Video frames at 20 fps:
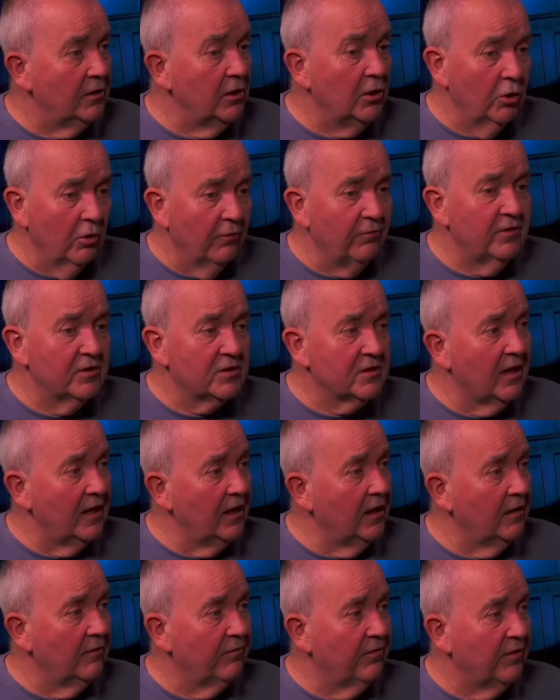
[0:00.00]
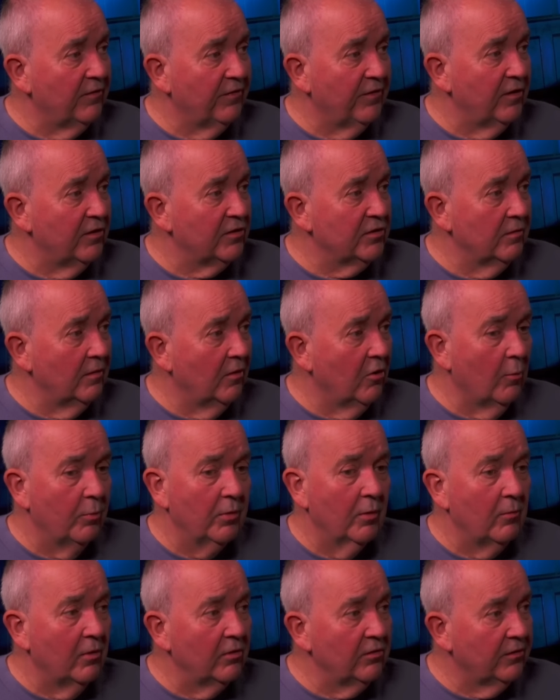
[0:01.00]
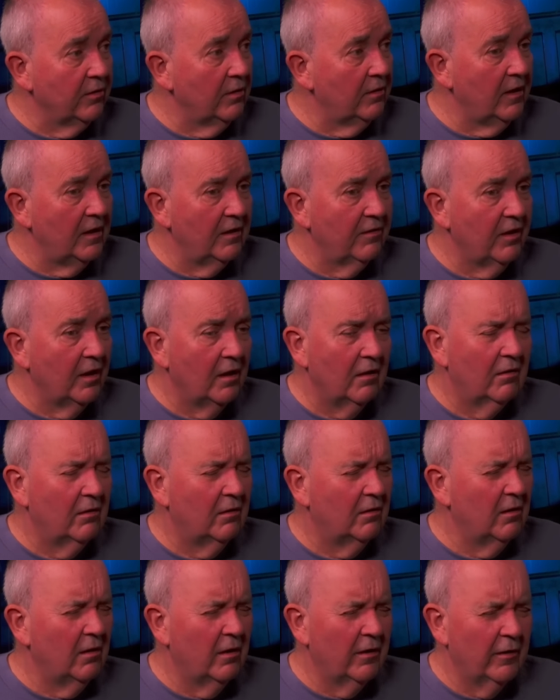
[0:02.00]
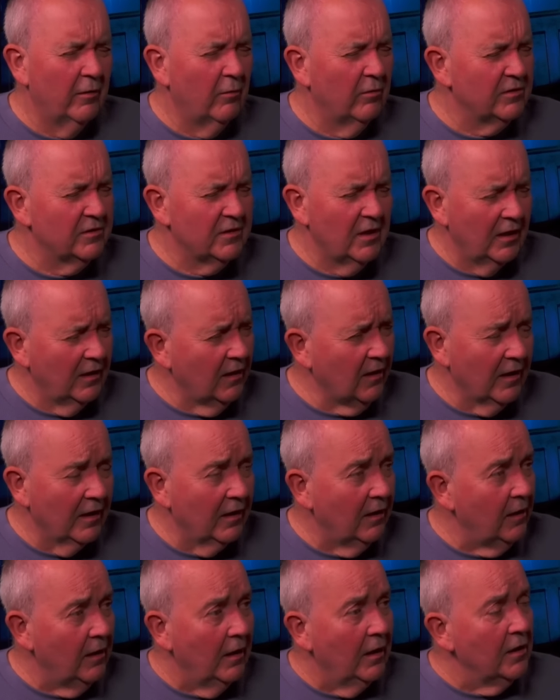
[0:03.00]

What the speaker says: You'd love the steak for the first couple of months, and then you think, oh God, I don't want steak again.